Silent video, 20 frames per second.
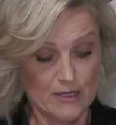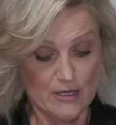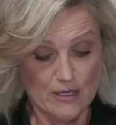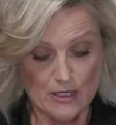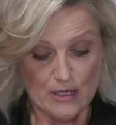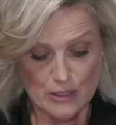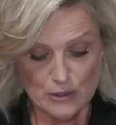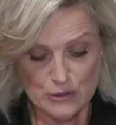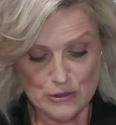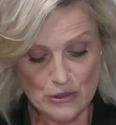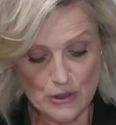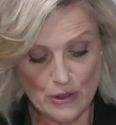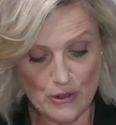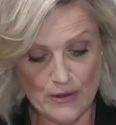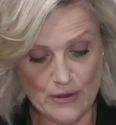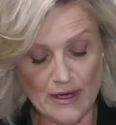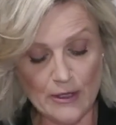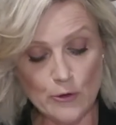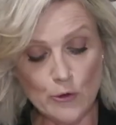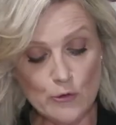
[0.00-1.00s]
So,
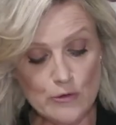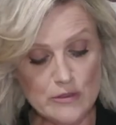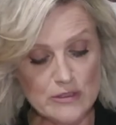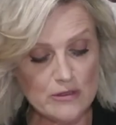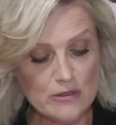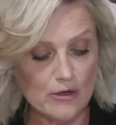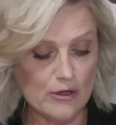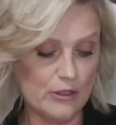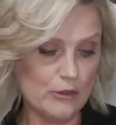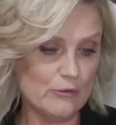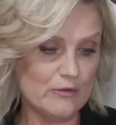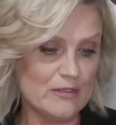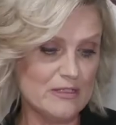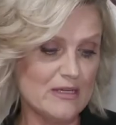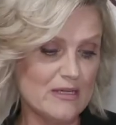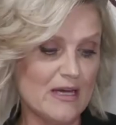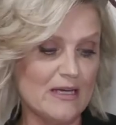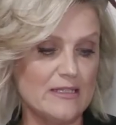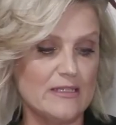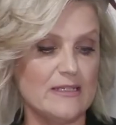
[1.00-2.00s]
and also you'll
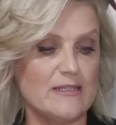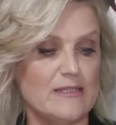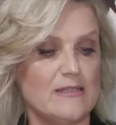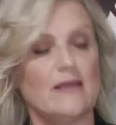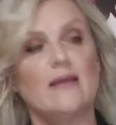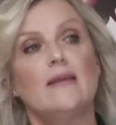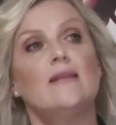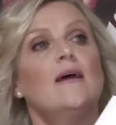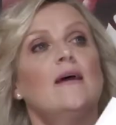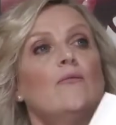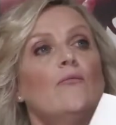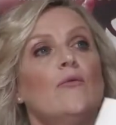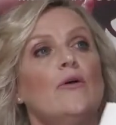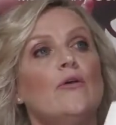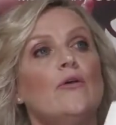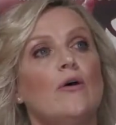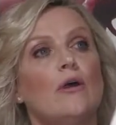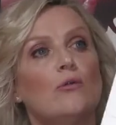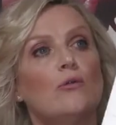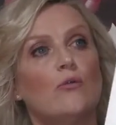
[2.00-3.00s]
start to see that when
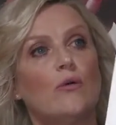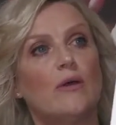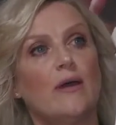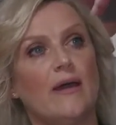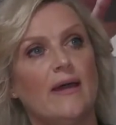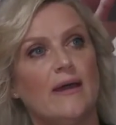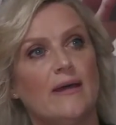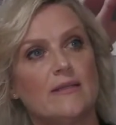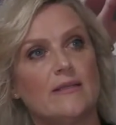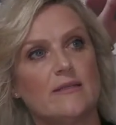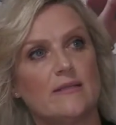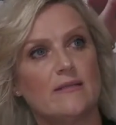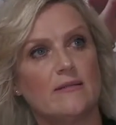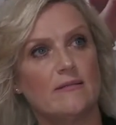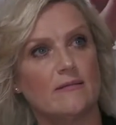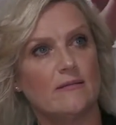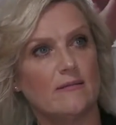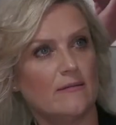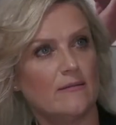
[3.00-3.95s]
I look at,